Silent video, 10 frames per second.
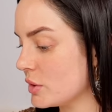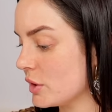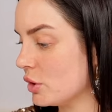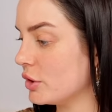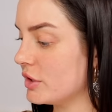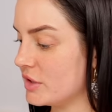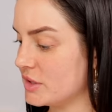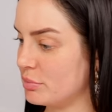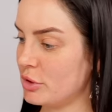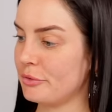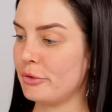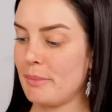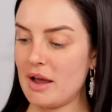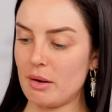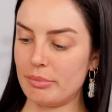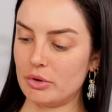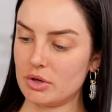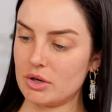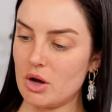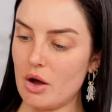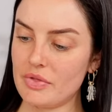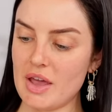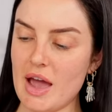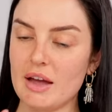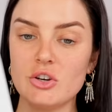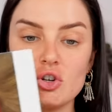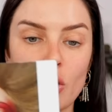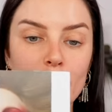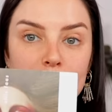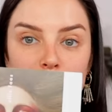included this beautiful makeup book on the edge of